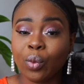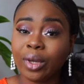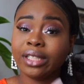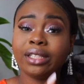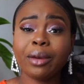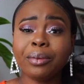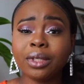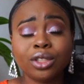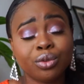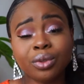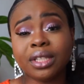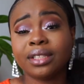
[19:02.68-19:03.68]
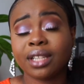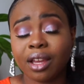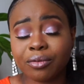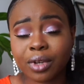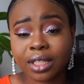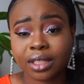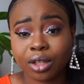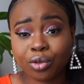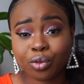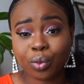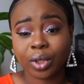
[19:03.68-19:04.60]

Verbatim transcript: we definitely do need time for ourselves.